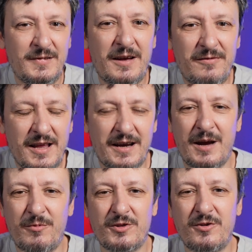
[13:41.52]
tough luck.
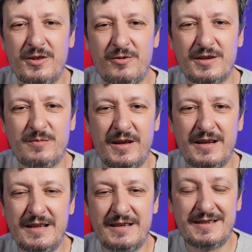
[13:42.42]
I'm not going to
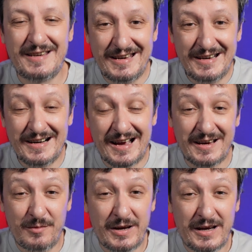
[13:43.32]
explain this here. I
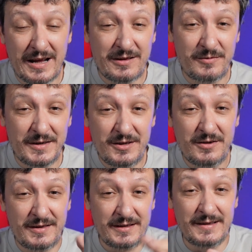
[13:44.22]
can make another video.
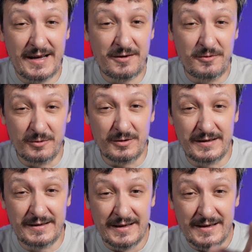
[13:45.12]
Until then, Google
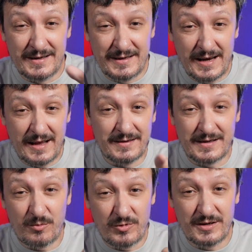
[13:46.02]
it, scale
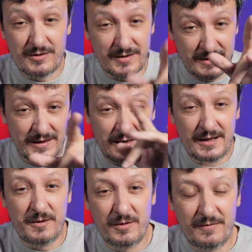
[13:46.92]
sub-resource,
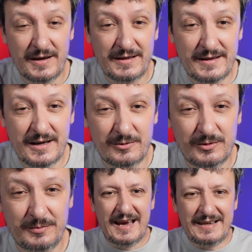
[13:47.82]
and you will find it out.
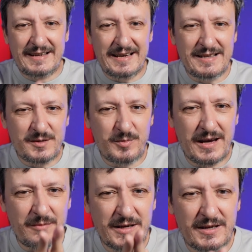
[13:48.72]
And KEDA is
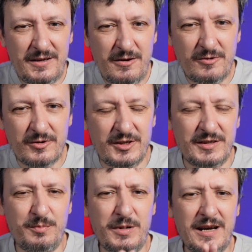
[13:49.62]
becoming huge.
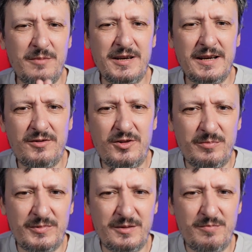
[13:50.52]
It's becoming
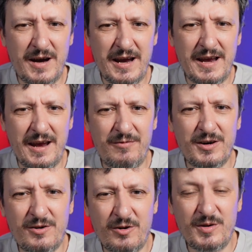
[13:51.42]
adopted by
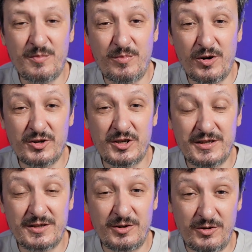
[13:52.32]
ever-growing
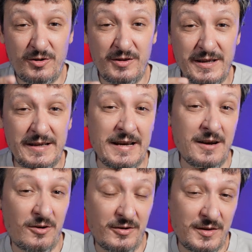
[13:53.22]
projects, not only
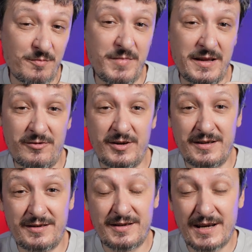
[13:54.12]
on the metrics
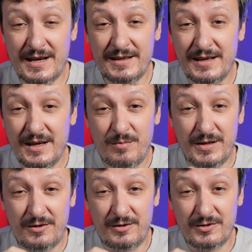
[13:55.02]
side,
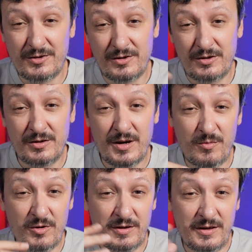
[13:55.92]
but also
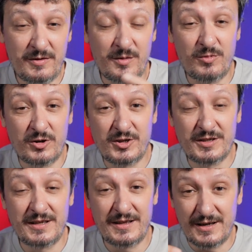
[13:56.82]
among different
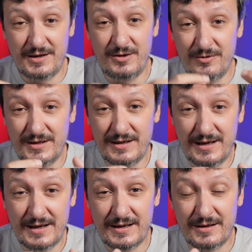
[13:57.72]
projects that are using
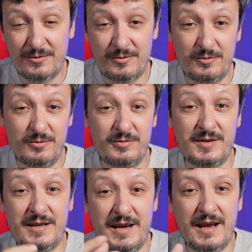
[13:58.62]
KEDA to
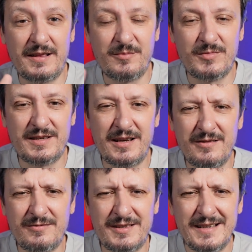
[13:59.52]
scale
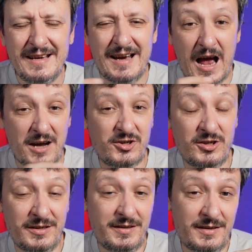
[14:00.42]
themselves.
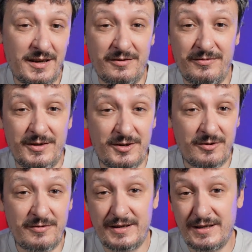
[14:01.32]
Azure itself is
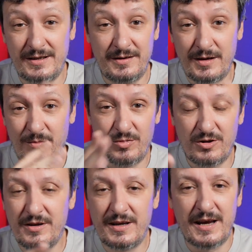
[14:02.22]
already employing